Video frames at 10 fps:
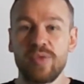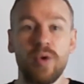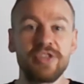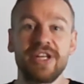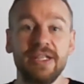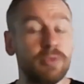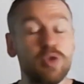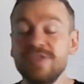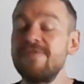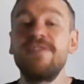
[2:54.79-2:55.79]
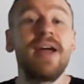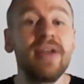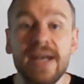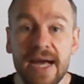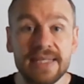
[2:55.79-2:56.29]
one gentleman who's a very
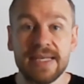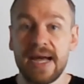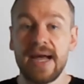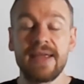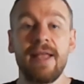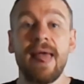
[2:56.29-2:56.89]
nice guy.